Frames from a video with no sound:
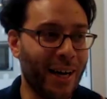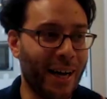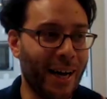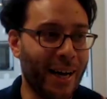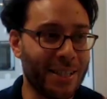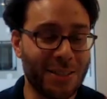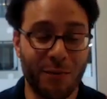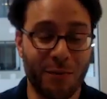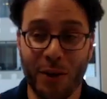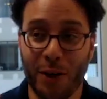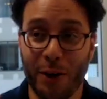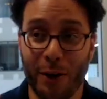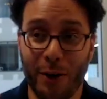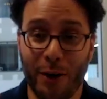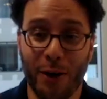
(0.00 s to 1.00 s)
I had to
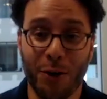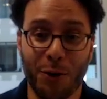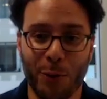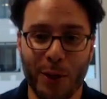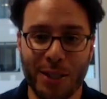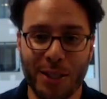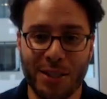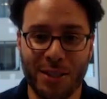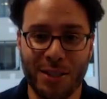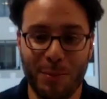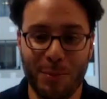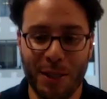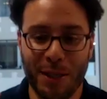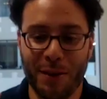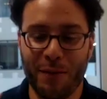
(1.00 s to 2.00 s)
figure out other ways to
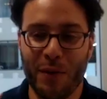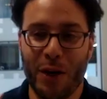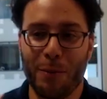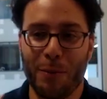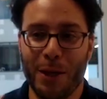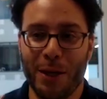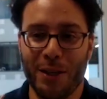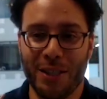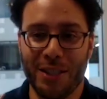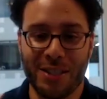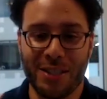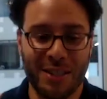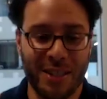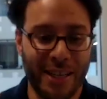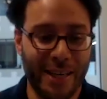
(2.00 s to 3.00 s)
be an
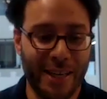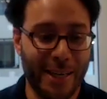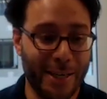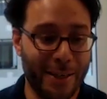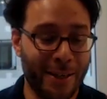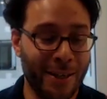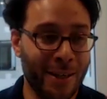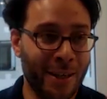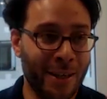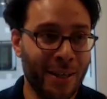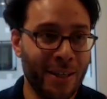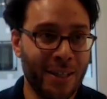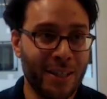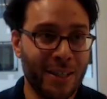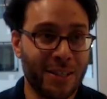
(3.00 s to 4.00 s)
environmentalist. And
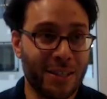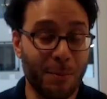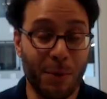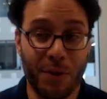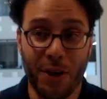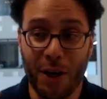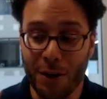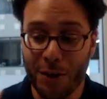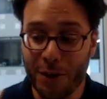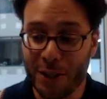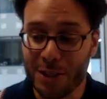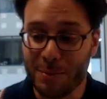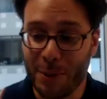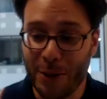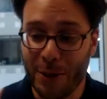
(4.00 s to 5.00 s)
some of the other
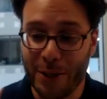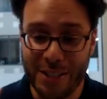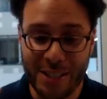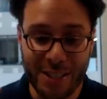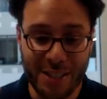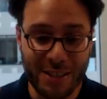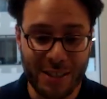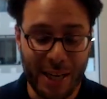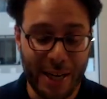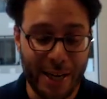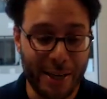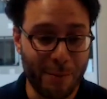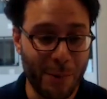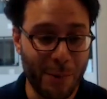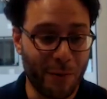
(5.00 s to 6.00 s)
experiences I
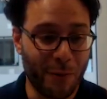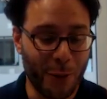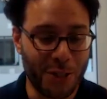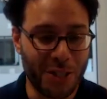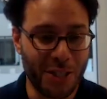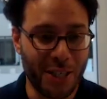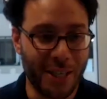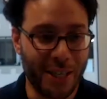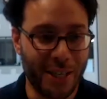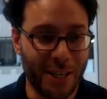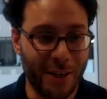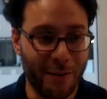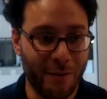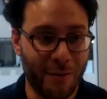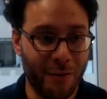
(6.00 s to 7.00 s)
had been fortunate
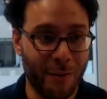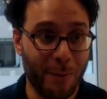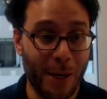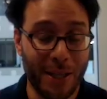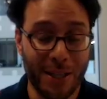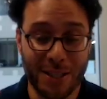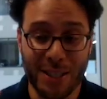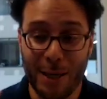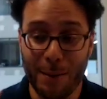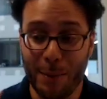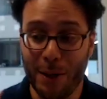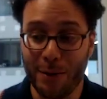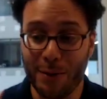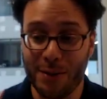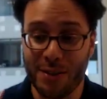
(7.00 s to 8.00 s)
enough by the time
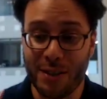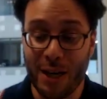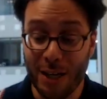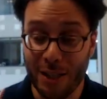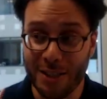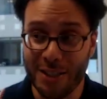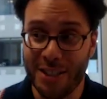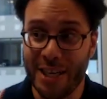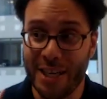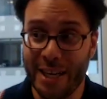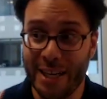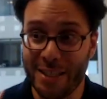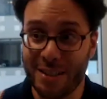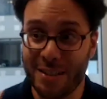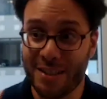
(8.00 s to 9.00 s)
I was college
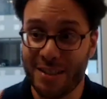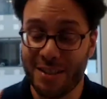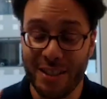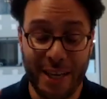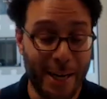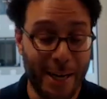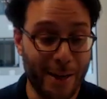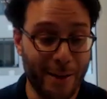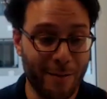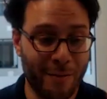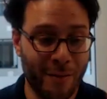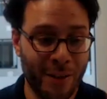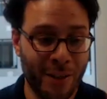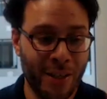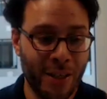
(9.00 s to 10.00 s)
aged to have
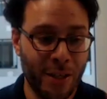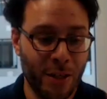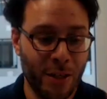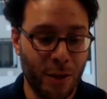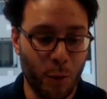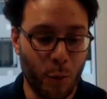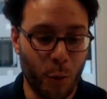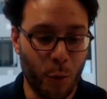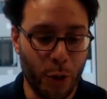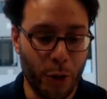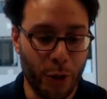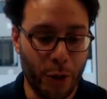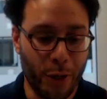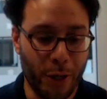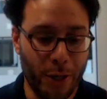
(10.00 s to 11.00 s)

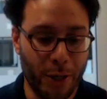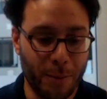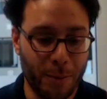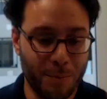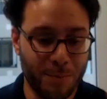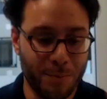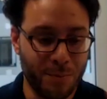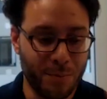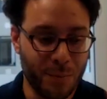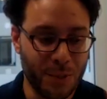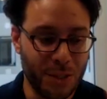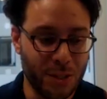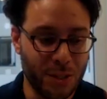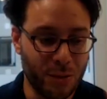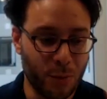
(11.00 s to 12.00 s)
were
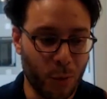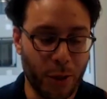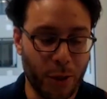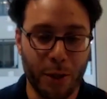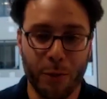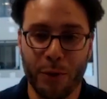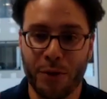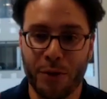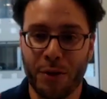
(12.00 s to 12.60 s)
working with